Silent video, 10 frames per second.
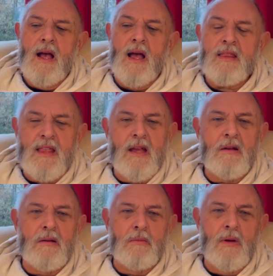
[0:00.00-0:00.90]
I
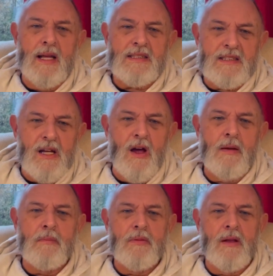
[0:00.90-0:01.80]
think it's
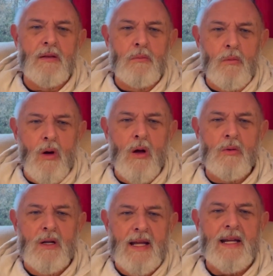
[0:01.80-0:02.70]
time that the
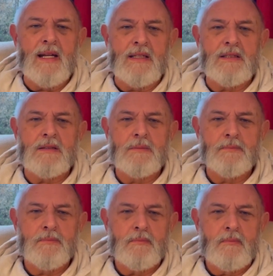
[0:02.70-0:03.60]
world leaders
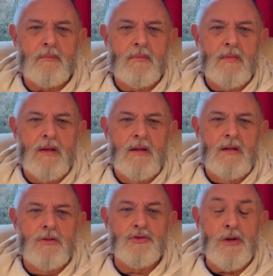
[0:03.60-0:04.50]

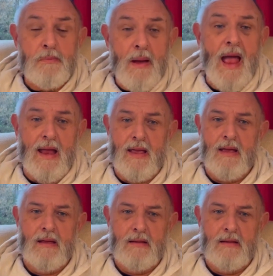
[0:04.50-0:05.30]
drew back